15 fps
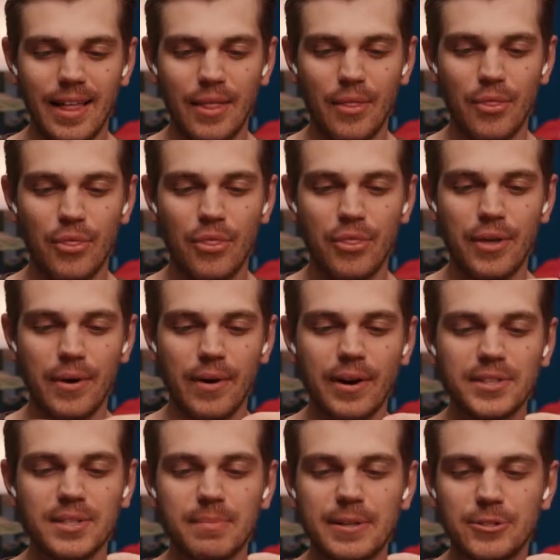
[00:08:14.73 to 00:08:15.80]
There
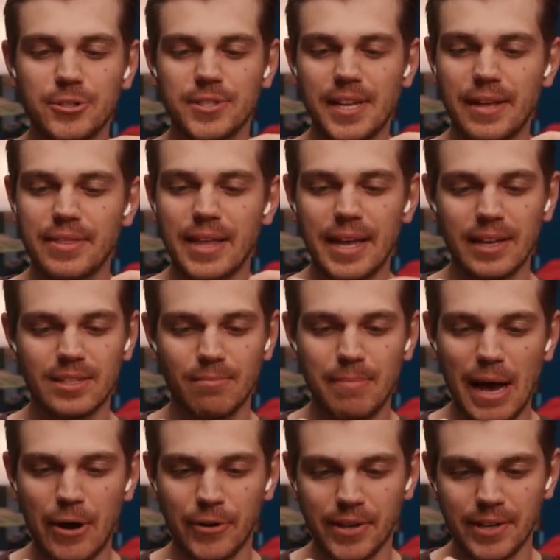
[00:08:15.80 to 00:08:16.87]
are some interesting things
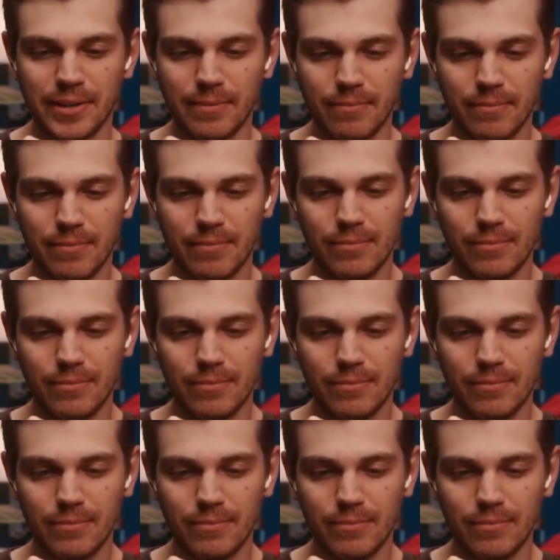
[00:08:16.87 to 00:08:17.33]
about it.